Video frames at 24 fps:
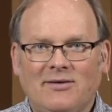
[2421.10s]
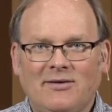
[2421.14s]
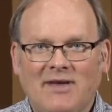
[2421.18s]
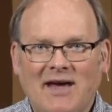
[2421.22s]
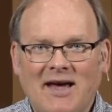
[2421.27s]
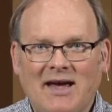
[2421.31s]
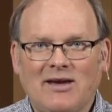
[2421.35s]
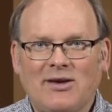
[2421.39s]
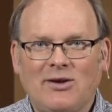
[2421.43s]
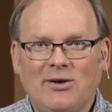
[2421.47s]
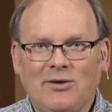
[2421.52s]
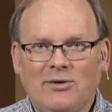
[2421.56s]

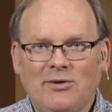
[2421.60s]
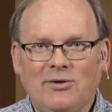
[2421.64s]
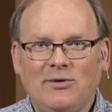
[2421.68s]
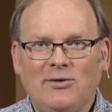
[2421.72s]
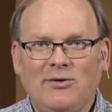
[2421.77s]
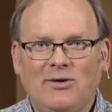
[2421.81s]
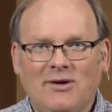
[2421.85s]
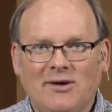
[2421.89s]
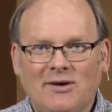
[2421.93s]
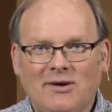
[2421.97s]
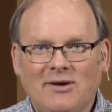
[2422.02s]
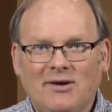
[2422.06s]
Thank
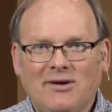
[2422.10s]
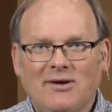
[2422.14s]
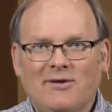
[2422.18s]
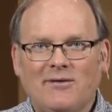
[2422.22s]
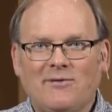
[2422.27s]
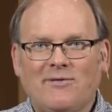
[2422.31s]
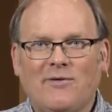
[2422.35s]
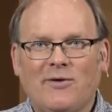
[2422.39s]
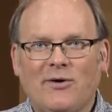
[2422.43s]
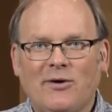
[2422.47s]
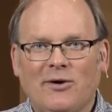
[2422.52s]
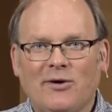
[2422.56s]
you
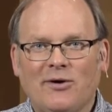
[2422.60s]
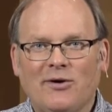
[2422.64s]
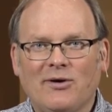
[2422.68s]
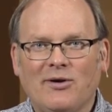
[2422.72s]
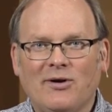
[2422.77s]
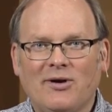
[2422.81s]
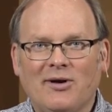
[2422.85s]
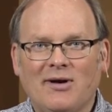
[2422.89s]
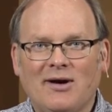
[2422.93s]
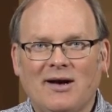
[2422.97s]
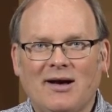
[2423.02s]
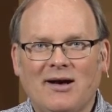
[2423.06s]
for
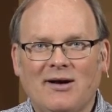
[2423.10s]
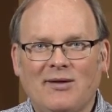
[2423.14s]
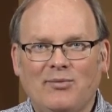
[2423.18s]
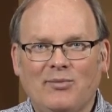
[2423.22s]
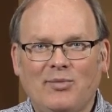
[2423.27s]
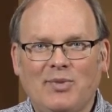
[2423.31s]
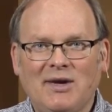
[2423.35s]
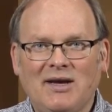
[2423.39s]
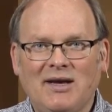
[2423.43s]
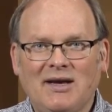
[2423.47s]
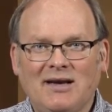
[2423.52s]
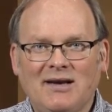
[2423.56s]

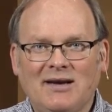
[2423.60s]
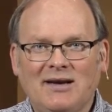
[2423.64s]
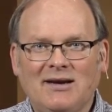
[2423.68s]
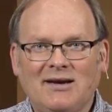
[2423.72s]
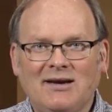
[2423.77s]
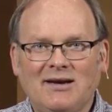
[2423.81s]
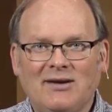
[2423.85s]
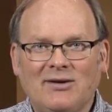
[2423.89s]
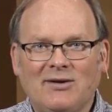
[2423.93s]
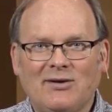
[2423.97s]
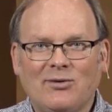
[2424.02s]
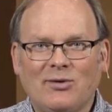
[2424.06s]

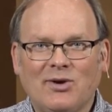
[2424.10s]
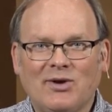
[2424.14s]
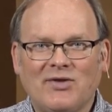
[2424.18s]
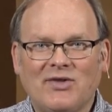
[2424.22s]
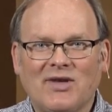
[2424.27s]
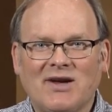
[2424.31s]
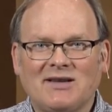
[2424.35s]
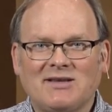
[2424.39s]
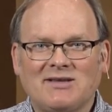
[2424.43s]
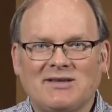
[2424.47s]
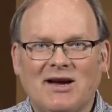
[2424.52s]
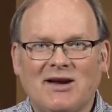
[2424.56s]
being with
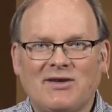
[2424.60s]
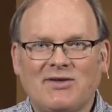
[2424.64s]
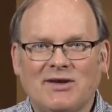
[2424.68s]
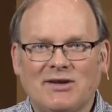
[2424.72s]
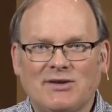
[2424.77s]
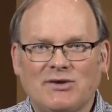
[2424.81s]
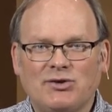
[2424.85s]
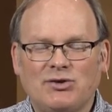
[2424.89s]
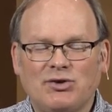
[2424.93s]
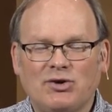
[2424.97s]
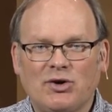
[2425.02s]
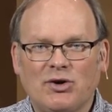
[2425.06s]
us on
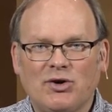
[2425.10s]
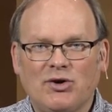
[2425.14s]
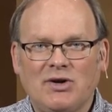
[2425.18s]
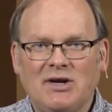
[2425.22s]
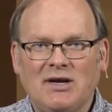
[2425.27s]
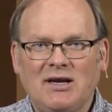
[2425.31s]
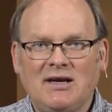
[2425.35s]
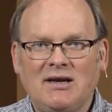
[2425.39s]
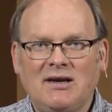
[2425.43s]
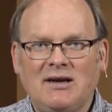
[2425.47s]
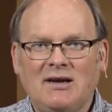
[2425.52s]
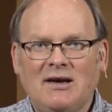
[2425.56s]
this
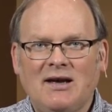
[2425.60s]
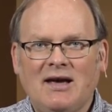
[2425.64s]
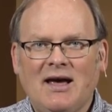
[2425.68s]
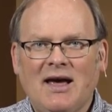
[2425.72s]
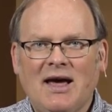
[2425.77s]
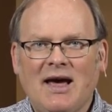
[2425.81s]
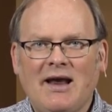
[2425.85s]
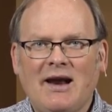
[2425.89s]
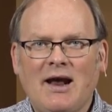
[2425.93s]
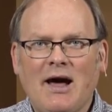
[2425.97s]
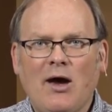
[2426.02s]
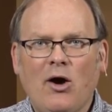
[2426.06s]
journey,
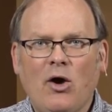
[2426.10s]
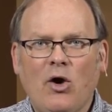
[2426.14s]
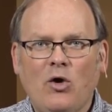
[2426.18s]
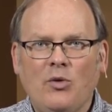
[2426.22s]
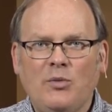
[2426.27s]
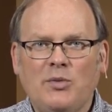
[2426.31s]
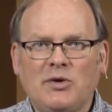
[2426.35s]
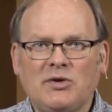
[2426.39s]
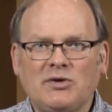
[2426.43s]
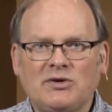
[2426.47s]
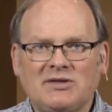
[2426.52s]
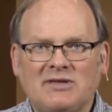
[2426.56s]
and I
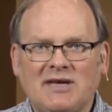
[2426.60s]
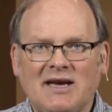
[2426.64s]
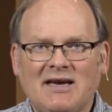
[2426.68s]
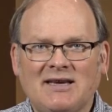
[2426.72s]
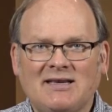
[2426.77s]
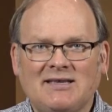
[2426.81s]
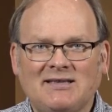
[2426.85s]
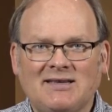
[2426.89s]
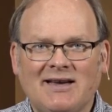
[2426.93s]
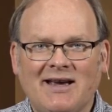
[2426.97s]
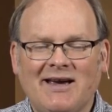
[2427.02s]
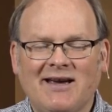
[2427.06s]
hope you
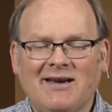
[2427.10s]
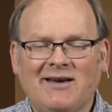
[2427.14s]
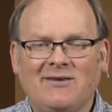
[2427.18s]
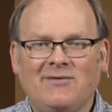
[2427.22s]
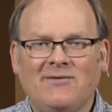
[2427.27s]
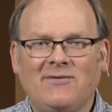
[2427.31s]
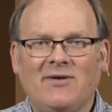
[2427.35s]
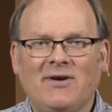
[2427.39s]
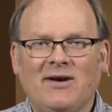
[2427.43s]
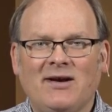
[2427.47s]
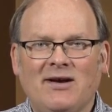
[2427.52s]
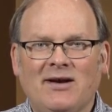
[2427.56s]
stay
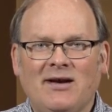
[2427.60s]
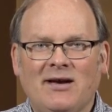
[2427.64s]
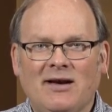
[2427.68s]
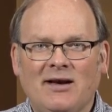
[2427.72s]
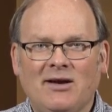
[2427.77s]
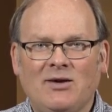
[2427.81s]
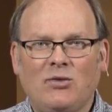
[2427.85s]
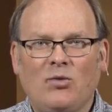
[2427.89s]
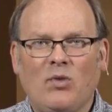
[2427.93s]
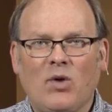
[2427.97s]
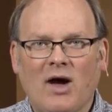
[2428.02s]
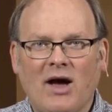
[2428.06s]
safe
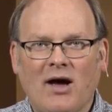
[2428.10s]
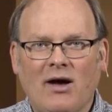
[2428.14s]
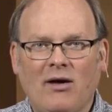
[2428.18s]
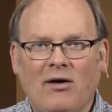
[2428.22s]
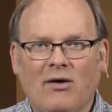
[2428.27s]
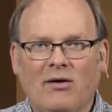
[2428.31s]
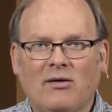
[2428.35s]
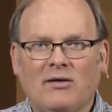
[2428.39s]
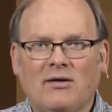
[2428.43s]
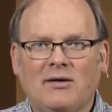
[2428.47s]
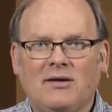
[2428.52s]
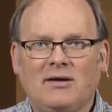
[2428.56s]
and
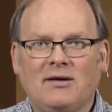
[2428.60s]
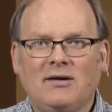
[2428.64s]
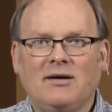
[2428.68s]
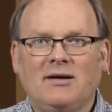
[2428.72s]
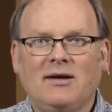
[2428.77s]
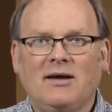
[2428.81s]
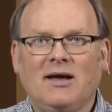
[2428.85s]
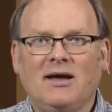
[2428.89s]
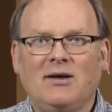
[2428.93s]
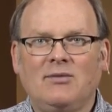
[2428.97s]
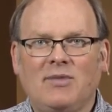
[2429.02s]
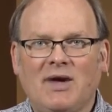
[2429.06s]
well,
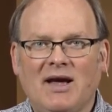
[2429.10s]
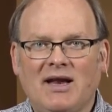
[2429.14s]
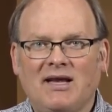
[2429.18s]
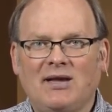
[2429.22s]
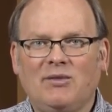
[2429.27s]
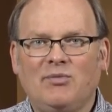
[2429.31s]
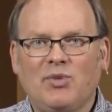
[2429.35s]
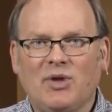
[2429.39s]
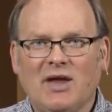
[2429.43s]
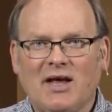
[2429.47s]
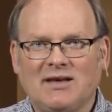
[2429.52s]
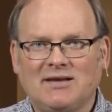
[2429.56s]
and
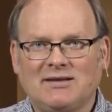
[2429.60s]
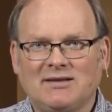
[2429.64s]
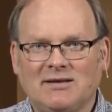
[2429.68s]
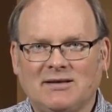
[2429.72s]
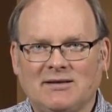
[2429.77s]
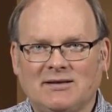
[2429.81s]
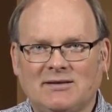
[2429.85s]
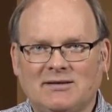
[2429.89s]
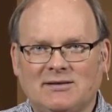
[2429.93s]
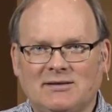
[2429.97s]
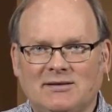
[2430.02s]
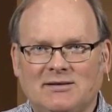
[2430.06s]
many
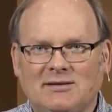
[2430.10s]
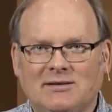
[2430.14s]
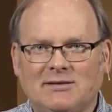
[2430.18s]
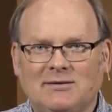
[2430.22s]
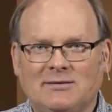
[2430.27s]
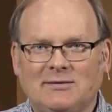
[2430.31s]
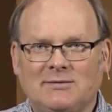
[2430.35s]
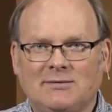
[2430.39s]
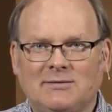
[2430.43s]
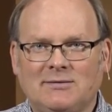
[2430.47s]
blessings.